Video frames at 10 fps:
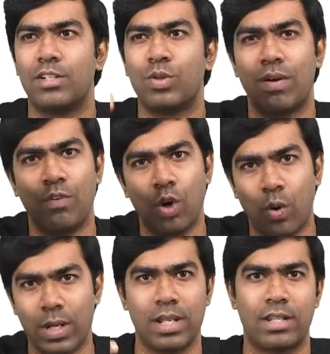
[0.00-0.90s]
cells would have
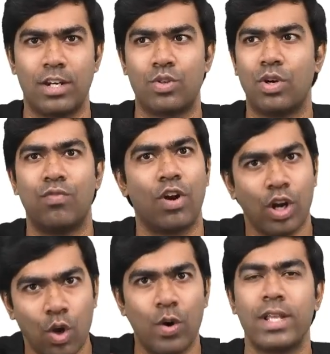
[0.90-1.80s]
lowered the threshold for
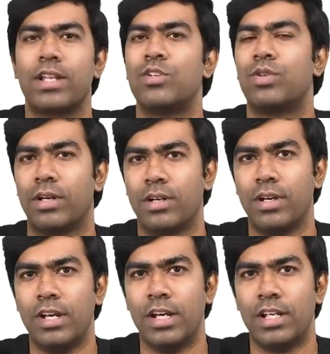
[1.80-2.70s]
lowering the insulin,
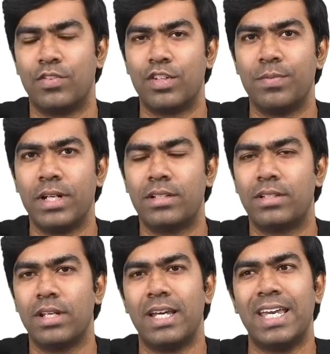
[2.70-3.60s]
which
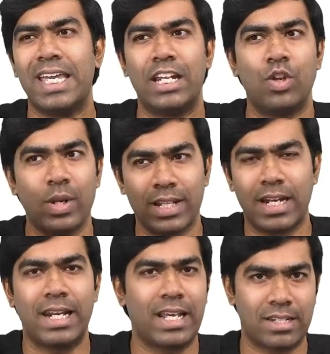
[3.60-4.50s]
means during the
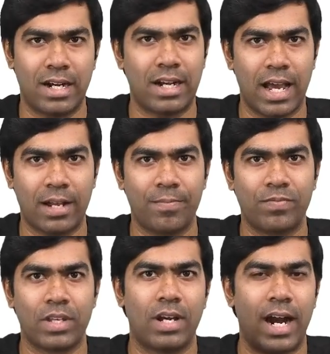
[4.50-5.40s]
next attack,
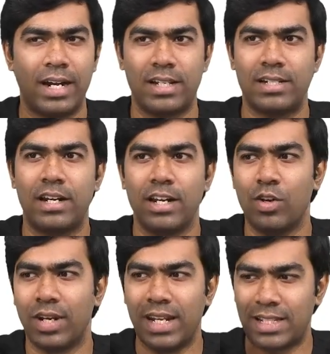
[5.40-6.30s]
unless and until
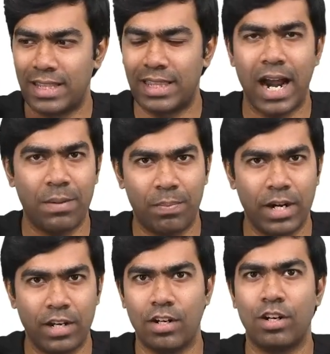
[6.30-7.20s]
you reach that
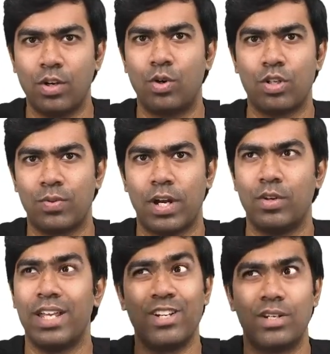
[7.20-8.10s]
particular glucose
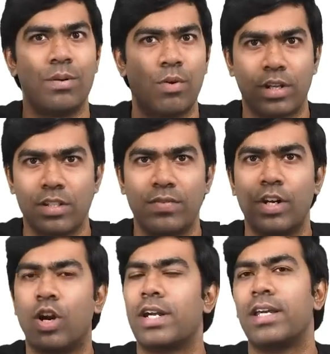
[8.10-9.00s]
value, the insulin production will
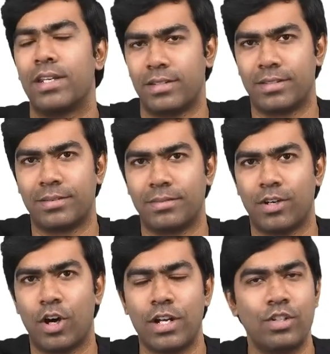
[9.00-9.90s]
not decrease
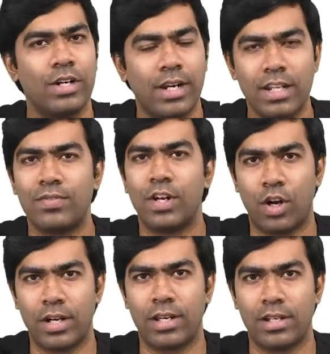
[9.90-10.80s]
or insulin release will
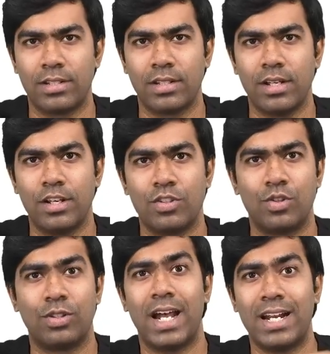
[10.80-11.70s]
not decrease.
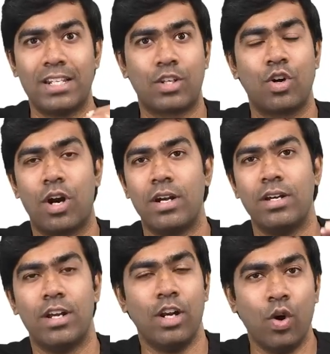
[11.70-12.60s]
So that is called
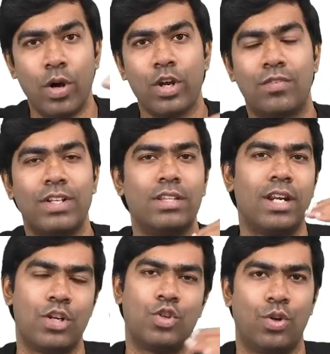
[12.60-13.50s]
lowering of the
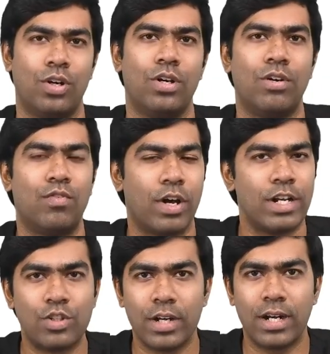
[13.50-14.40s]
threshold for
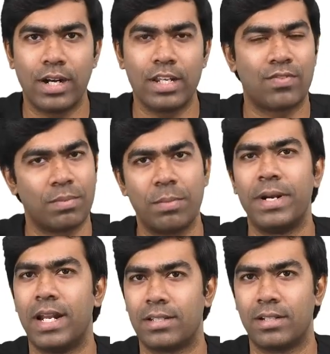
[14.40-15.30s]
insulin release from the
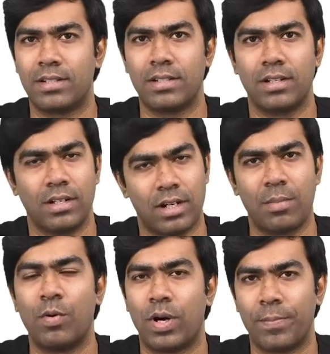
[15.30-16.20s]
beta cells,
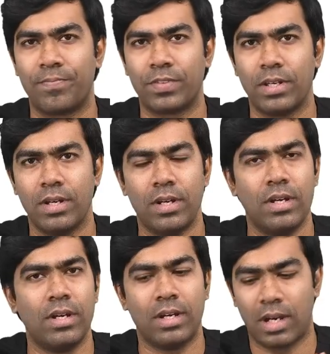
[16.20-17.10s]
number one.
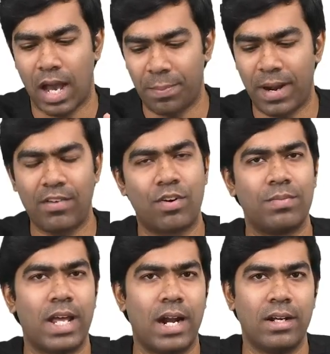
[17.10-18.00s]
Apart
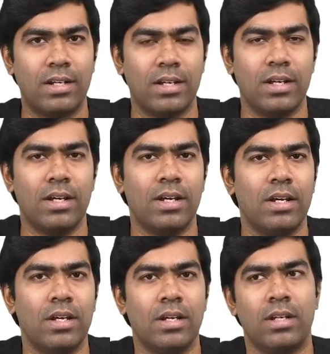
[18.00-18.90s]
from that,
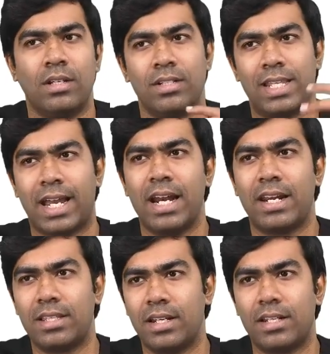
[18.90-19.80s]
second
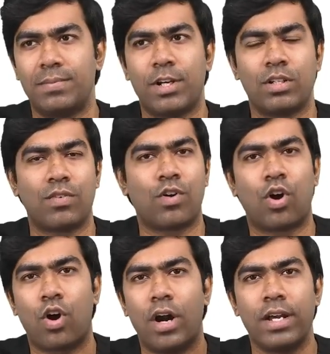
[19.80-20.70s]
reason is because of
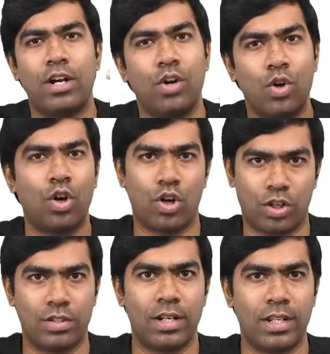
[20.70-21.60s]
chronic
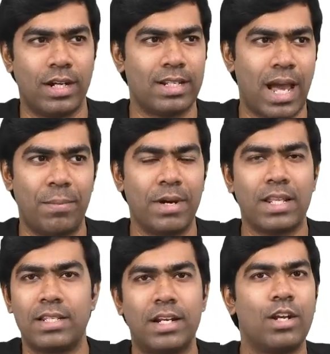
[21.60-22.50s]
glucotoxicity that is happening
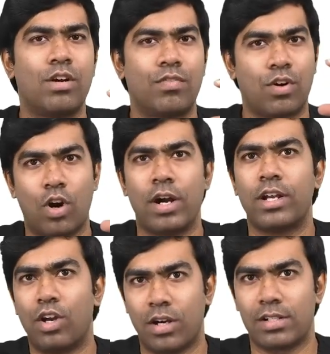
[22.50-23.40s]
in the setting of
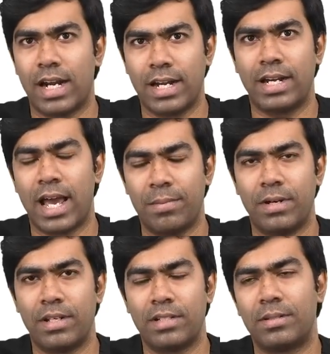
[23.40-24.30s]
chronic long-standing
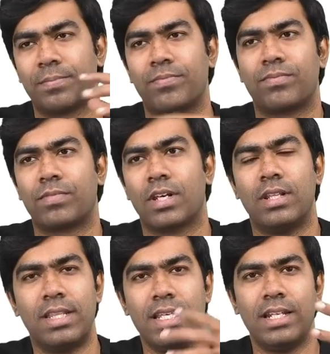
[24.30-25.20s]
diabetes.
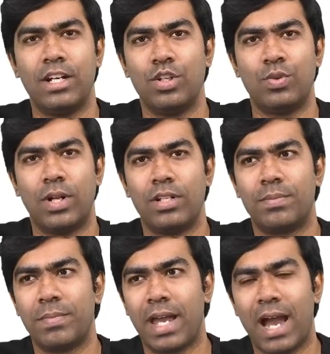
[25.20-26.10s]
These
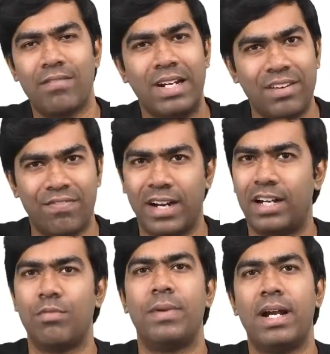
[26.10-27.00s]
individuals may have
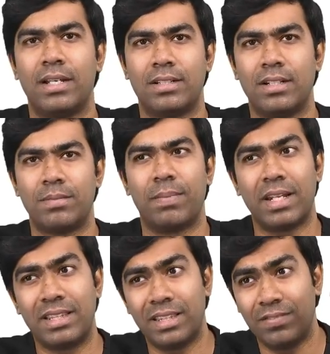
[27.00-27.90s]
defective beta cells,
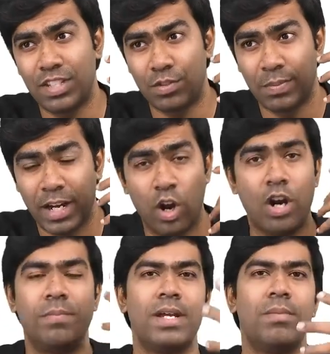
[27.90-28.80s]
but which may
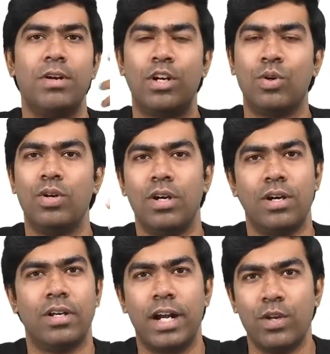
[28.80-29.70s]
not be able to
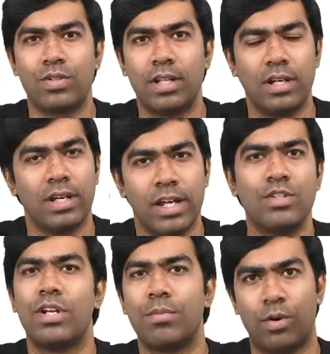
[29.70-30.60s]
reduce the
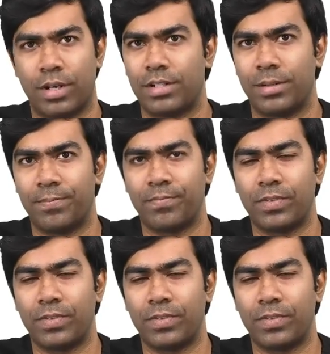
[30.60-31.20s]
insulin production.